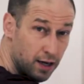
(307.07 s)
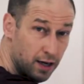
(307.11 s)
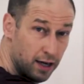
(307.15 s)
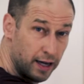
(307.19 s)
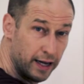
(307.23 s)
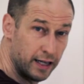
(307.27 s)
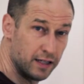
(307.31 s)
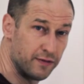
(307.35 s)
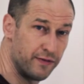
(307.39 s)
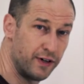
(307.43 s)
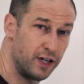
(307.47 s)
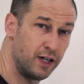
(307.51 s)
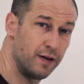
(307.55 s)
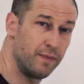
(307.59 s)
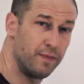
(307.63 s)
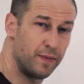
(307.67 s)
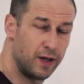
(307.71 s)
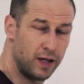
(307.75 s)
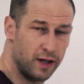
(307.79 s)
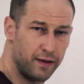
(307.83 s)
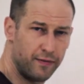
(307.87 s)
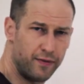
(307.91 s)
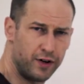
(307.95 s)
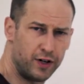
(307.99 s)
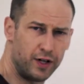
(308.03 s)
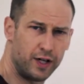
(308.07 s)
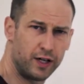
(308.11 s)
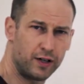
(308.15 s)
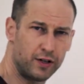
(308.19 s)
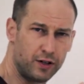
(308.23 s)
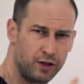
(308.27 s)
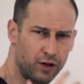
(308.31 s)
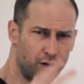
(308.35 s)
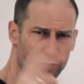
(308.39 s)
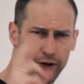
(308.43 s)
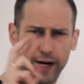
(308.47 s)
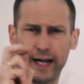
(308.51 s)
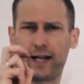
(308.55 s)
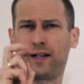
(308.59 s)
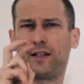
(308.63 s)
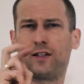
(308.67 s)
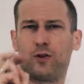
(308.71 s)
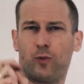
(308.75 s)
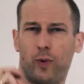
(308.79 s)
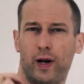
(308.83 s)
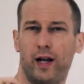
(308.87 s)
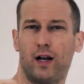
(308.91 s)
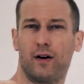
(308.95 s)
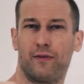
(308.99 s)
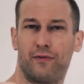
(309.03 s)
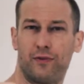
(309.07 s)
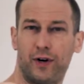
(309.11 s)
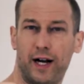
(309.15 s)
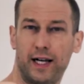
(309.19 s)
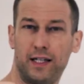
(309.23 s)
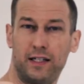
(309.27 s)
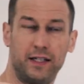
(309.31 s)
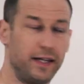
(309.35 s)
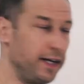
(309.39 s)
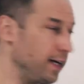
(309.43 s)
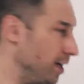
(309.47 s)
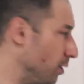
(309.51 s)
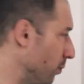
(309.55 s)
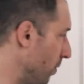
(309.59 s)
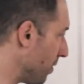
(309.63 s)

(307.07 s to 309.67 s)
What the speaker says: It's a very correct way of writing it,